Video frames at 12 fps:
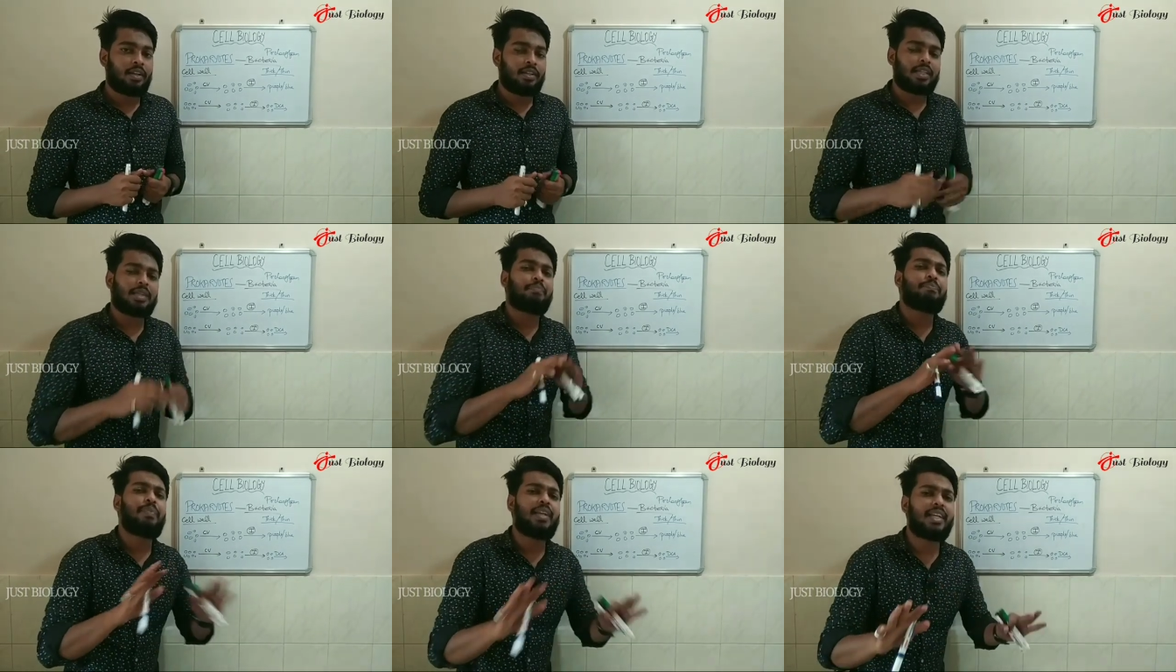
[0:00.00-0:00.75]
The
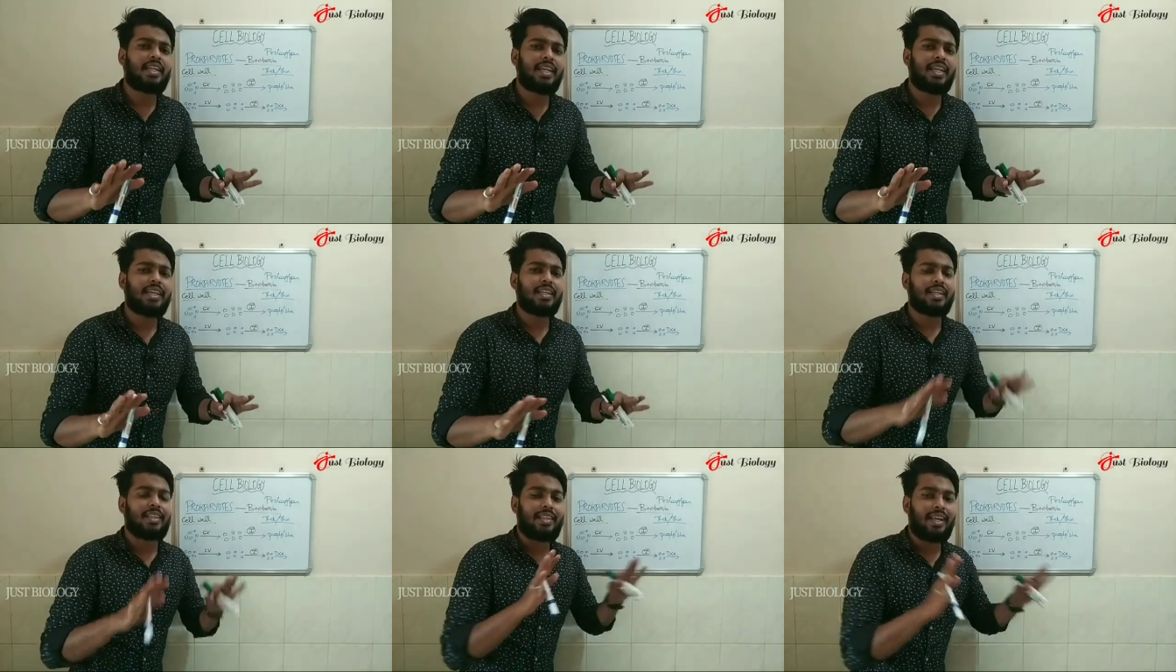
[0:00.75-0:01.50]

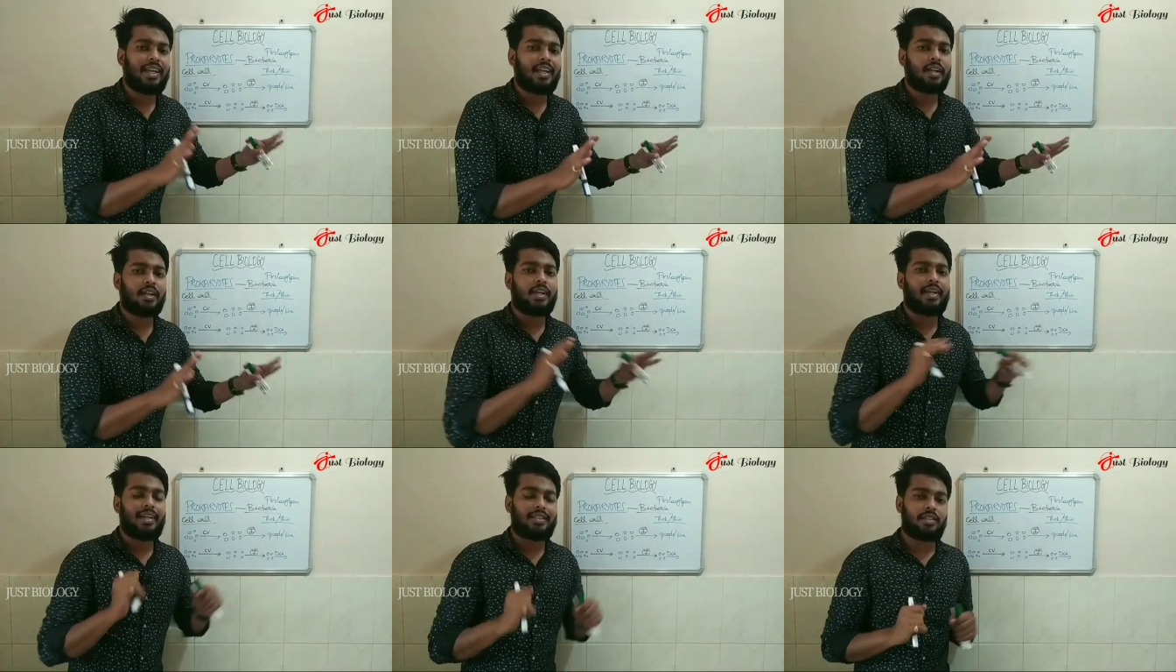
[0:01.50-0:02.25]
completely they
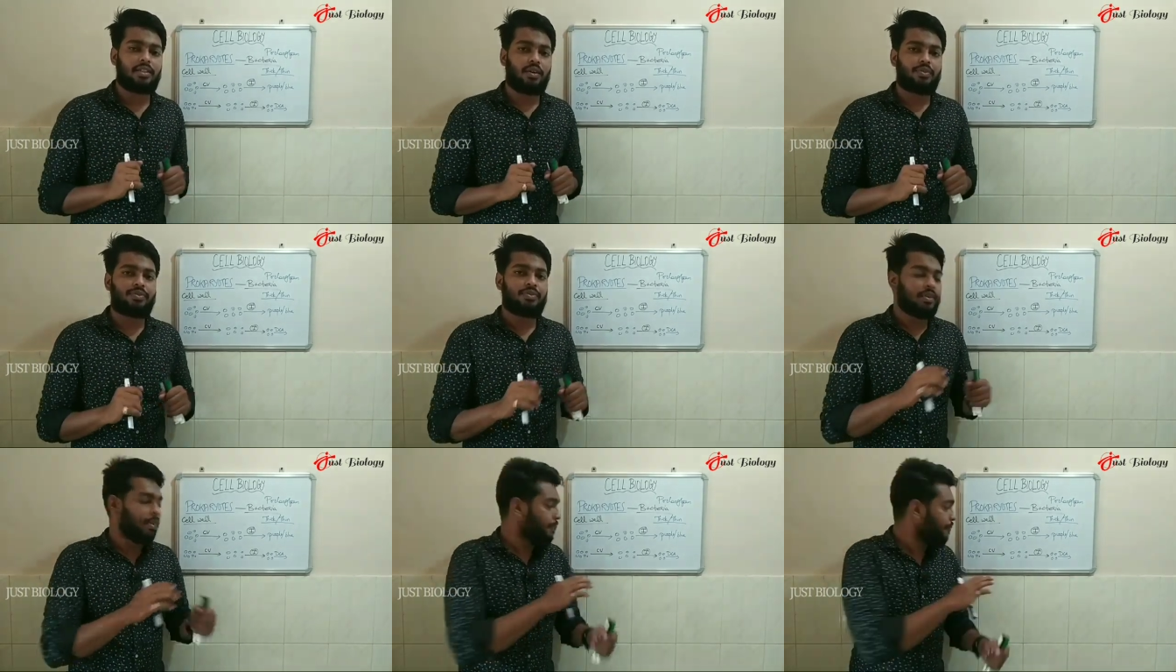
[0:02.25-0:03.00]
get rid of